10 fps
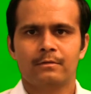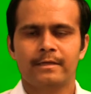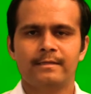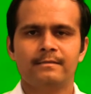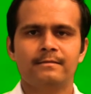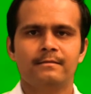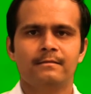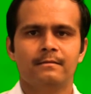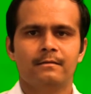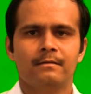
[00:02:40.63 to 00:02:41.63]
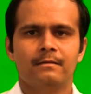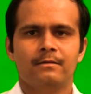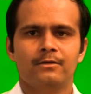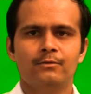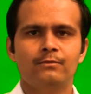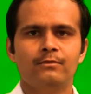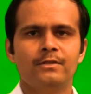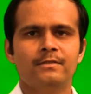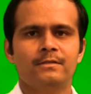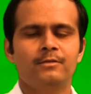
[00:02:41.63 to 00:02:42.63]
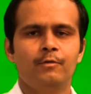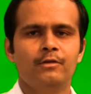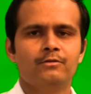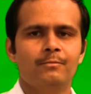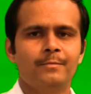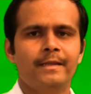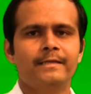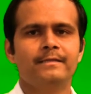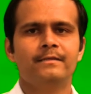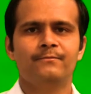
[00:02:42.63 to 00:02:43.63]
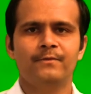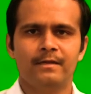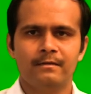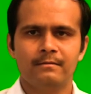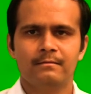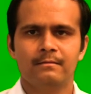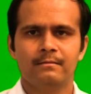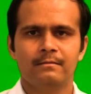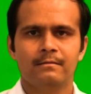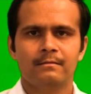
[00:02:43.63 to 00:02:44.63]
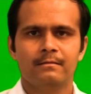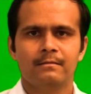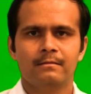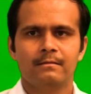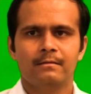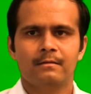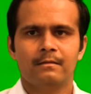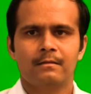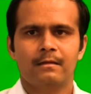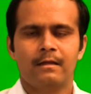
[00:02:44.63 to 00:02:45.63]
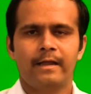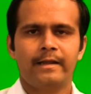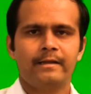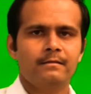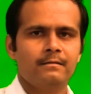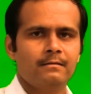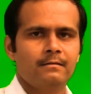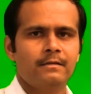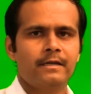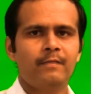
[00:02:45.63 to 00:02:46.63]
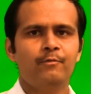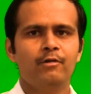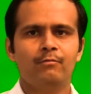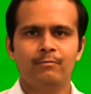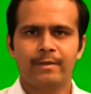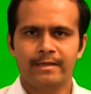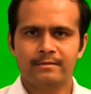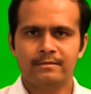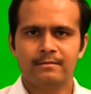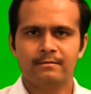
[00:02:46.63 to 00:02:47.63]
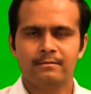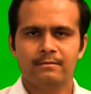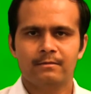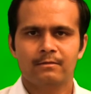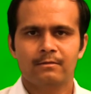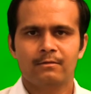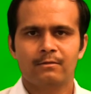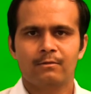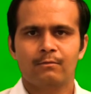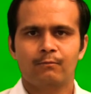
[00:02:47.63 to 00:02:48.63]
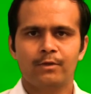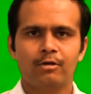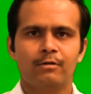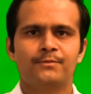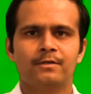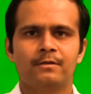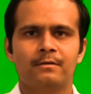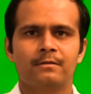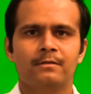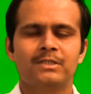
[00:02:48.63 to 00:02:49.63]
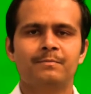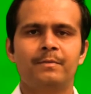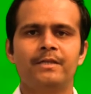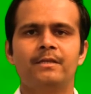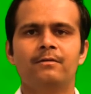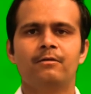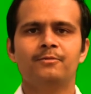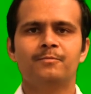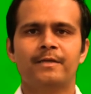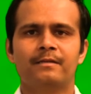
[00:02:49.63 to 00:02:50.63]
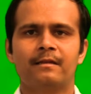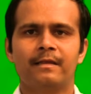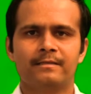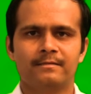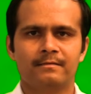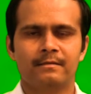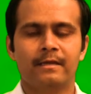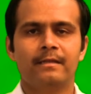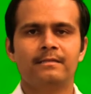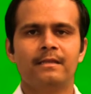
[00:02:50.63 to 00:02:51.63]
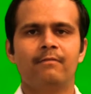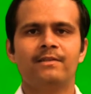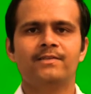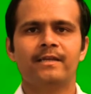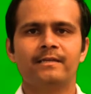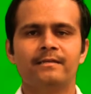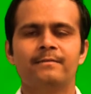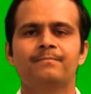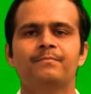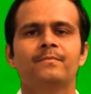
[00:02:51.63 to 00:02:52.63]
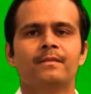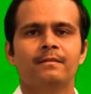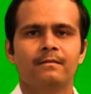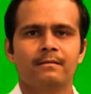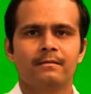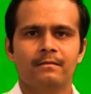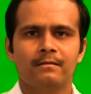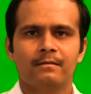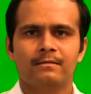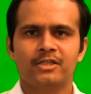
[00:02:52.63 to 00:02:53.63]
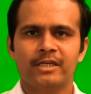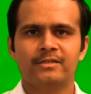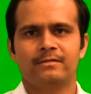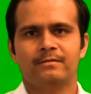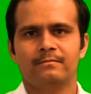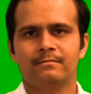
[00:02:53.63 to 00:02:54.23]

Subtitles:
Hence, due to this influence of electric field and the dipole moment, we observe splitting of spectral lines. Energy levels get changed.